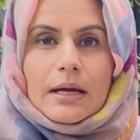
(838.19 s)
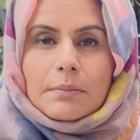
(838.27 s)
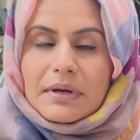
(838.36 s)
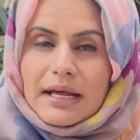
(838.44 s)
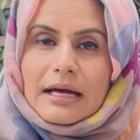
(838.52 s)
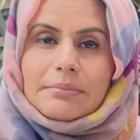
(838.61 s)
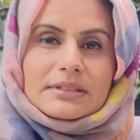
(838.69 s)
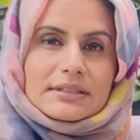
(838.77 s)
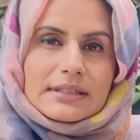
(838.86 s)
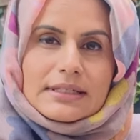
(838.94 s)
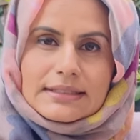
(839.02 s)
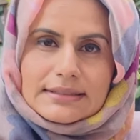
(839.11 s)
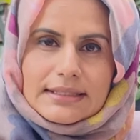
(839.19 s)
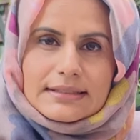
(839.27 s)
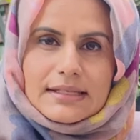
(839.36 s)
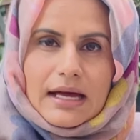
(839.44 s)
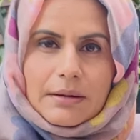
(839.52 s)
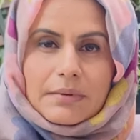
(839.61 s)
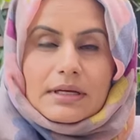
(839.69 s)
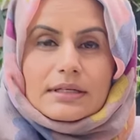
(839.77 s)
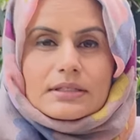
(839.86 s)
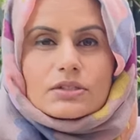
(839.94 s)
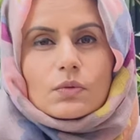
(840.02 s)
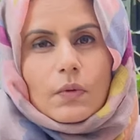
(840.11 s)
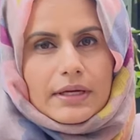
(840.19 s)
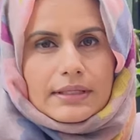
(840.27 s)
PLAb is an easy exam and it is quite